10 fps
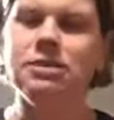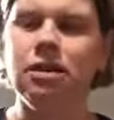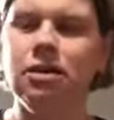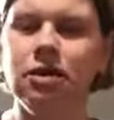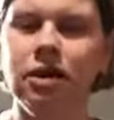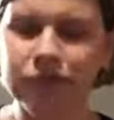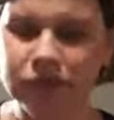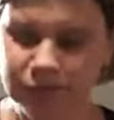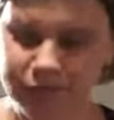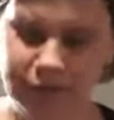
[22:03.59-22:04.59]
so I've
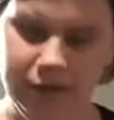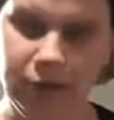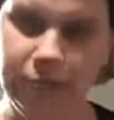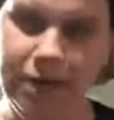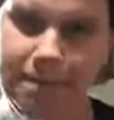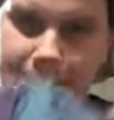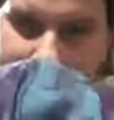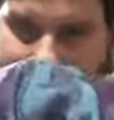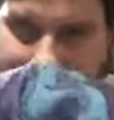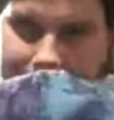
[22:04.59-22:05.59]
spread it a little bit
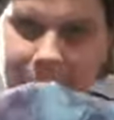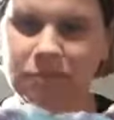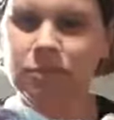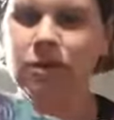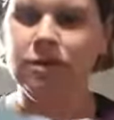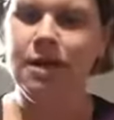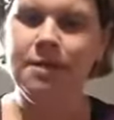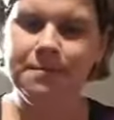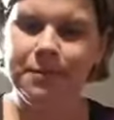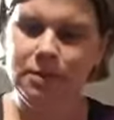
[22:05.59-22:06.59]
as well there.
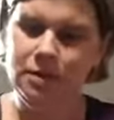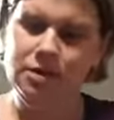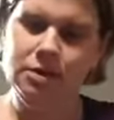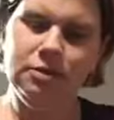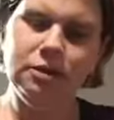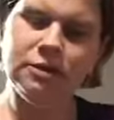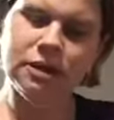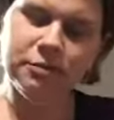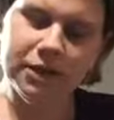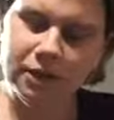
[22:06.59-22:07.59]
Sometimes I
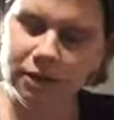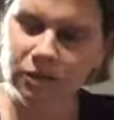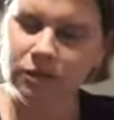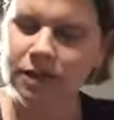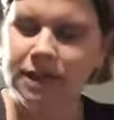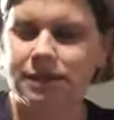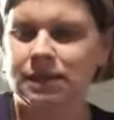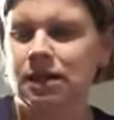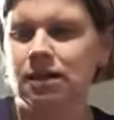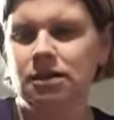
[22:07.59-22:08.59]
spread it on the next
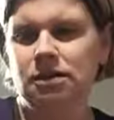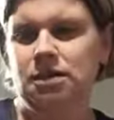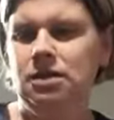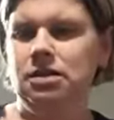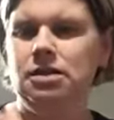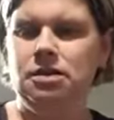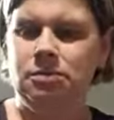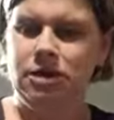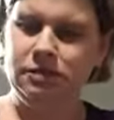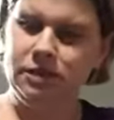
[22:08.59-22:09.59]
layer.
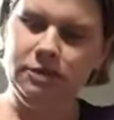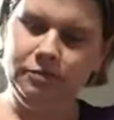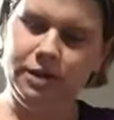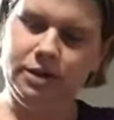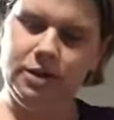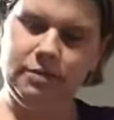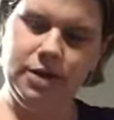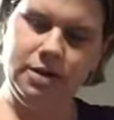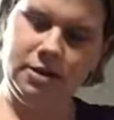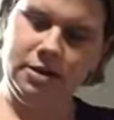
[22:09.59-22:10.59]
It's just spread that way.
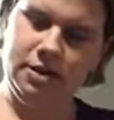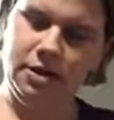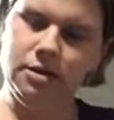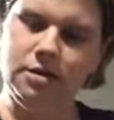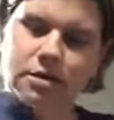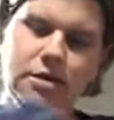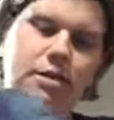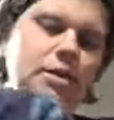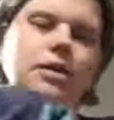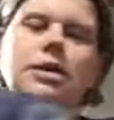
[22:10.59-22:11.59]
So
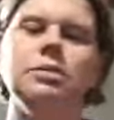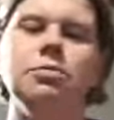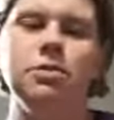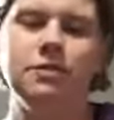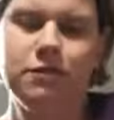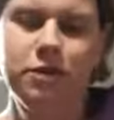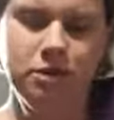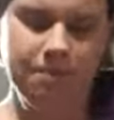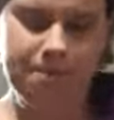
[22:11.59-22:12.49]
keep pulling through.